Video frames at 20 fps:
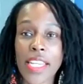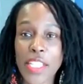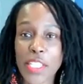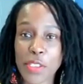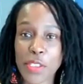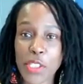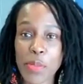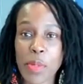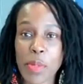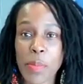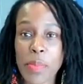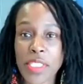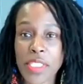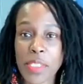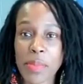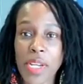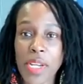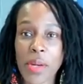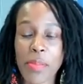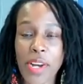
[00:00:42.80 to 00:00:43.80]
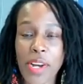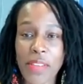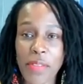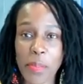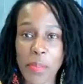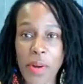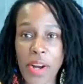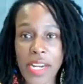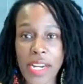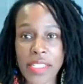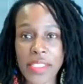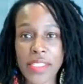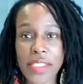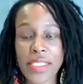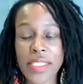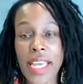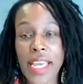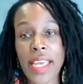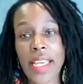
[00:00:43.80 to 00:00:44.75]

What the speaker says: Thank you to Momentum Nonprofit Partners